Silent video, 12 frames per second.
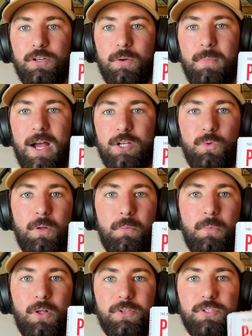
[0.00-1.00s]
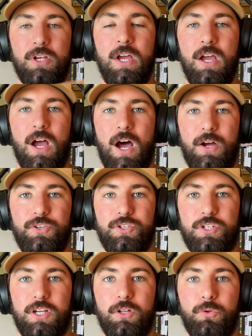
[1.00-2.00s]
Maxwell Maltz.
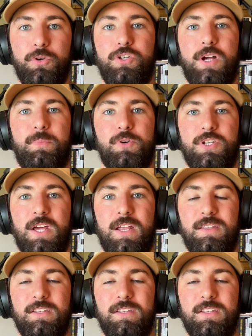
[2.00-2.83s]
Just concluded chapter 10.